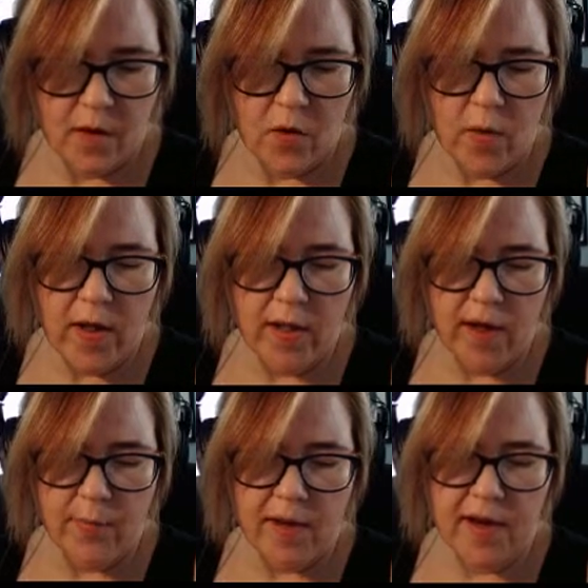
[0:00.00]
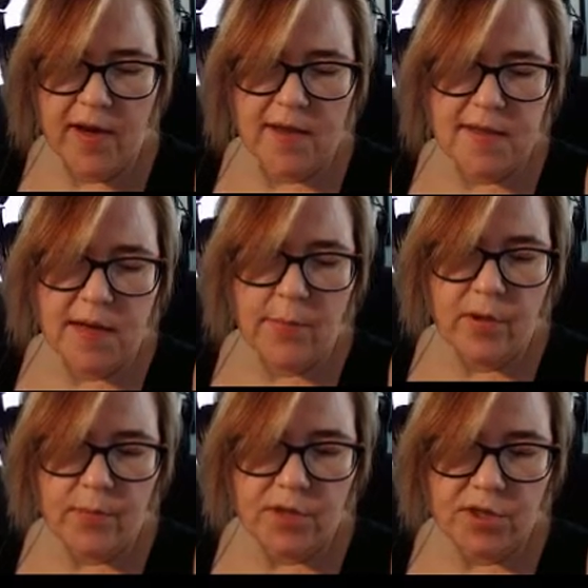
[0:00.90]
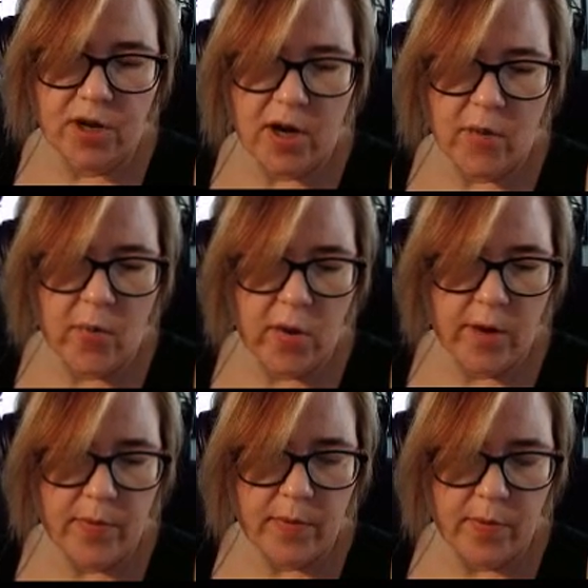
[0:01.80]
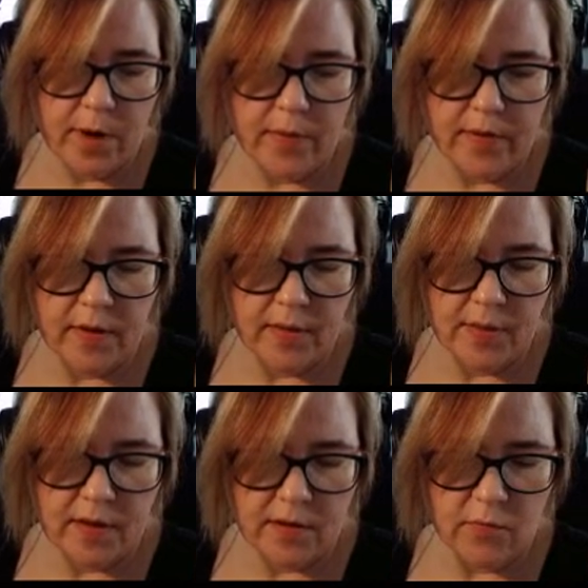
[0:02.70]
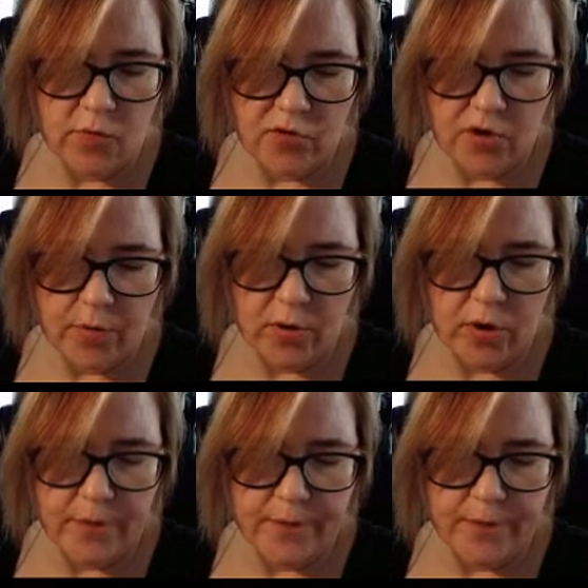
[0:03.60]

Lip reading: Well, I am going to get a double, Mr. Hellboy, but they won't triple.